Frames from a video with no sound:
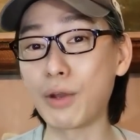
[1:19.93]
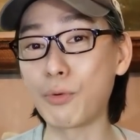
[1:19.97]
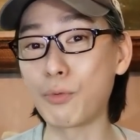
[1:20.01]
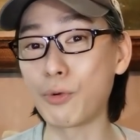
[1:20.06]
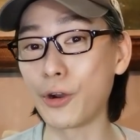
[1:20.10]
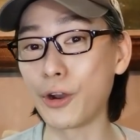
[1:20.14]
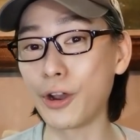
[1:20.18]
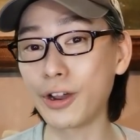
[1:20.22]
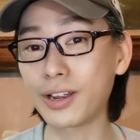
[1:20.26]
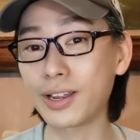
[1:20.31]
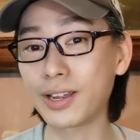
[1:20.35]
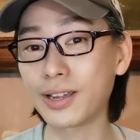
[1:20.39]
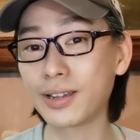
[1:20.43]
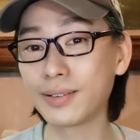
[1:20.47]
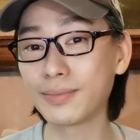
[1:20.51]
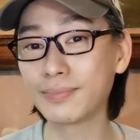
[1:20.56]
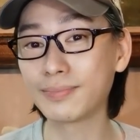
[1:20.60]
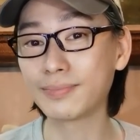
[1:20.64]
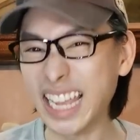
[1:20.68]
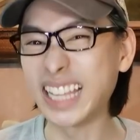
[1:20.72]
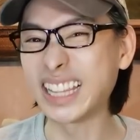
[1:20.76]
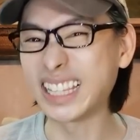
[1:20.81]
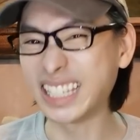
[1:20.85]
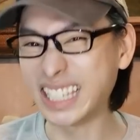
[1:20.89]
my work,
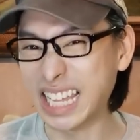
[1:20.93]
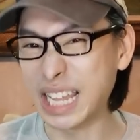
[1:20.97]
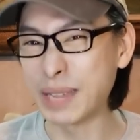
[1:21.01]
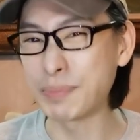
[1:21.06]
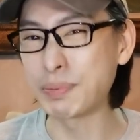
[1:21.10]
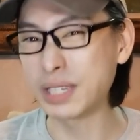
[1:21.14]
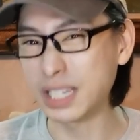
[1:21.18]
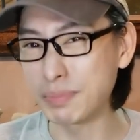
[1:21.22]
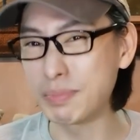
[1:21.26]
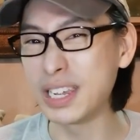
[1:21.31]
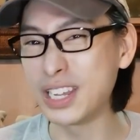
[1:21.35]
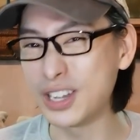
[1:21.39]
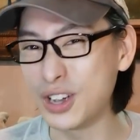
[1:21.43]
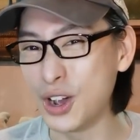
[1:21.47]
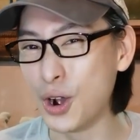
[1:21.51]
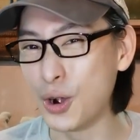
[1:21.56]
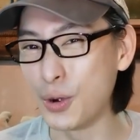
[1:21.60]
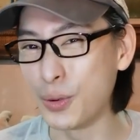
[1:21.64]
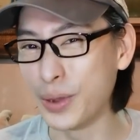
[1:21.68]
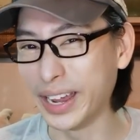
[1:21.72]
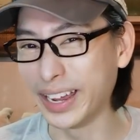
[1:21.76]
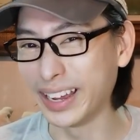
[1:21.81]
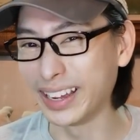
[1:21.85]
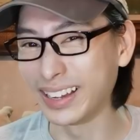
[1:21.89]
it keeps me
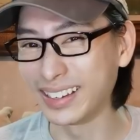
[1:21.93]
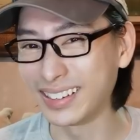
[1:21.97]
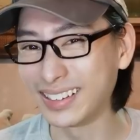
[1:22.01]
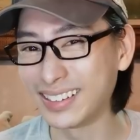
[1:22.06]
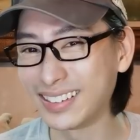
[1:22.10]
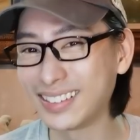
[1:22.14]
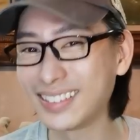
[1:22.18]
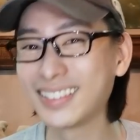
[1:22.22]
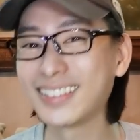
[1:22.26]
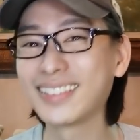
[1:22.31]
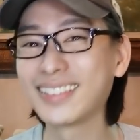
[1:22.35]
going.